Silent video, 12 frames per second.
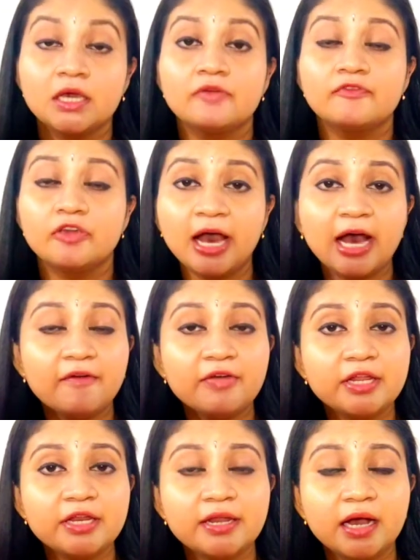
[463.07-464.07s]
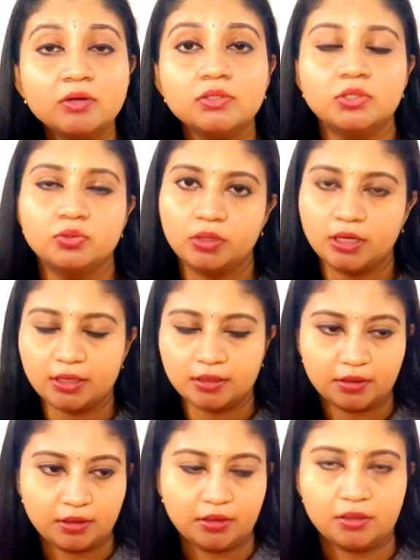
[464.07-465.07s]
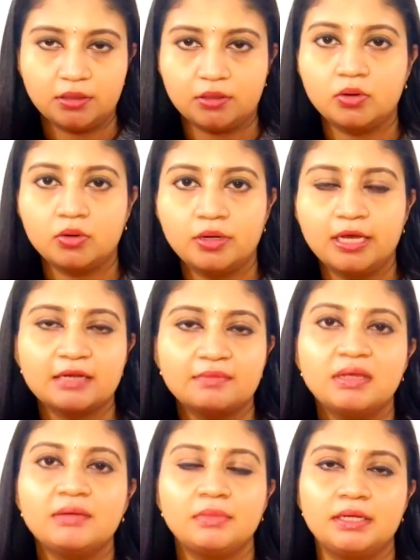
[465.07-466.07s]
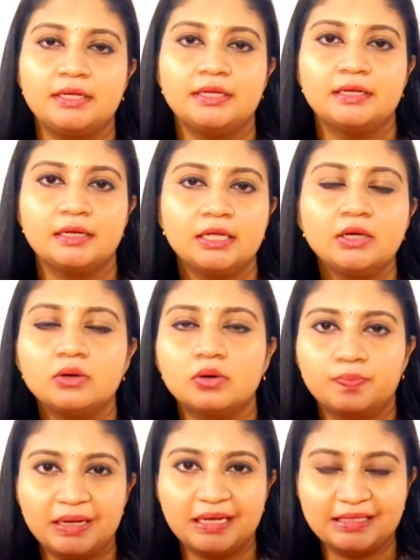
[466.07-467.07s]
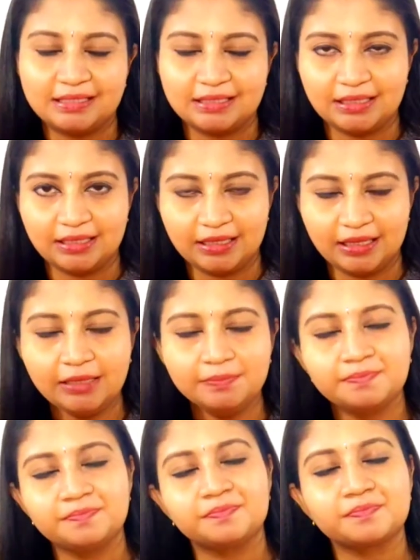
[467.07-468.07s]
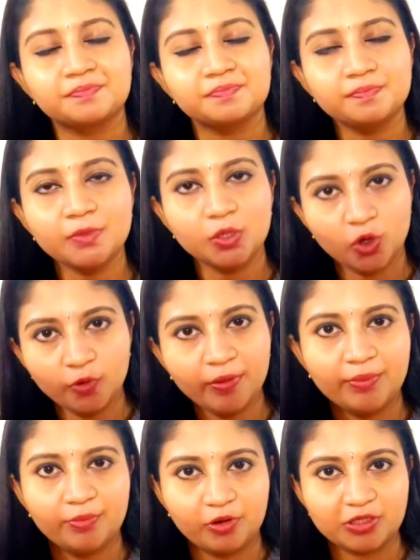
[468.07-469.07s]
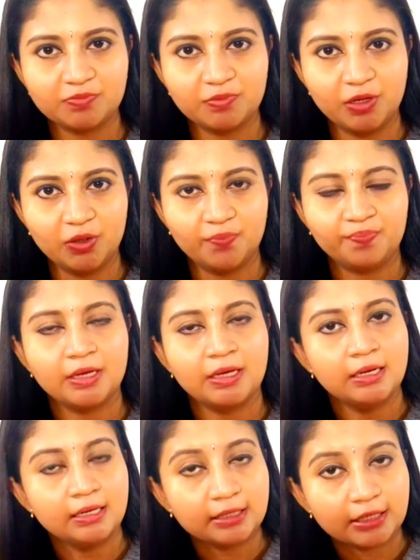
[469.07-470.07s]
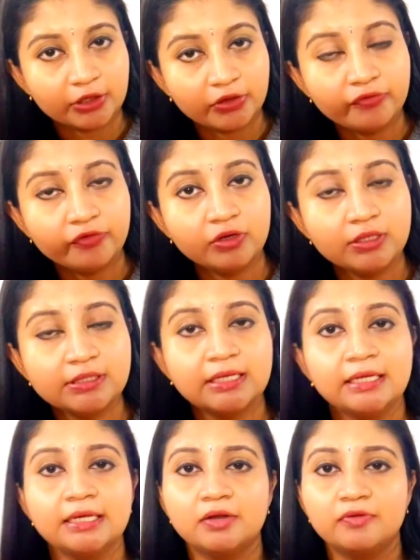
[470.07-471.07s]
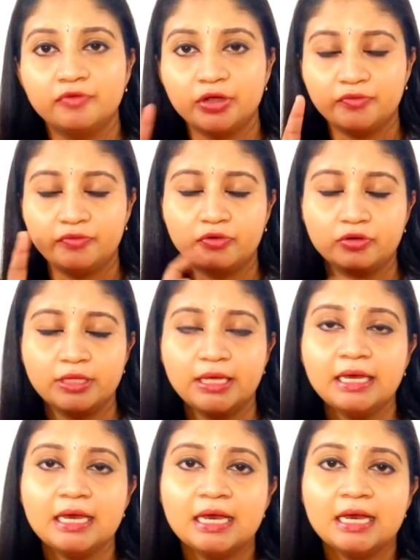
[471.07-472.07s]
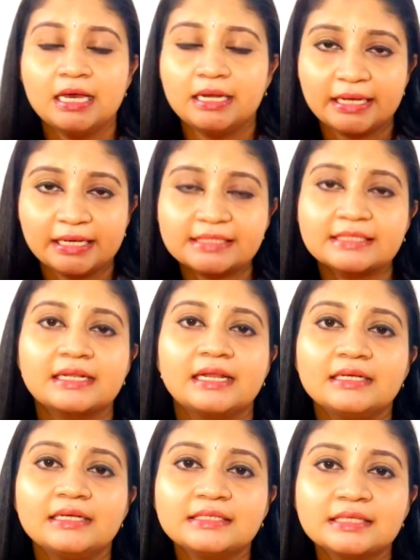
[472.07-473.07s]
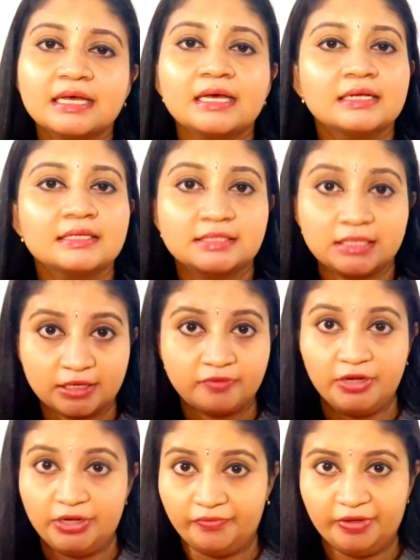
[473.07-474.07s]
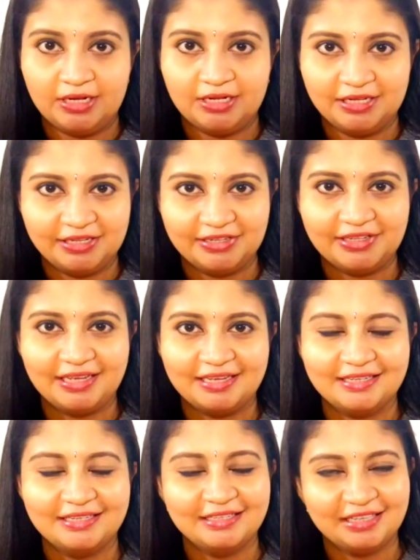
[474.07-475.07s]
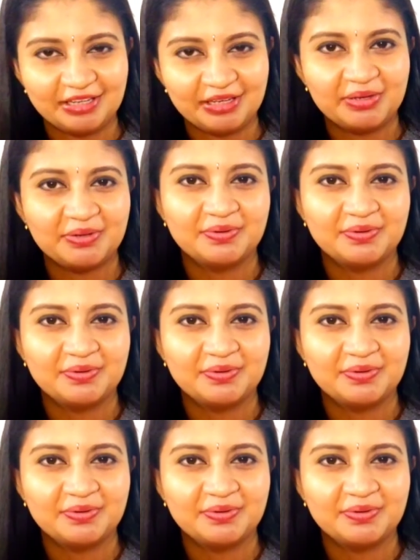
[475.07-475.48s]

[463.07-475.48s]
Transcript: If you have any doubt, you can contact me immediately or place it in the comment box below. Thank you for listening, and wait for the next class. Study very well. Okay, thank you.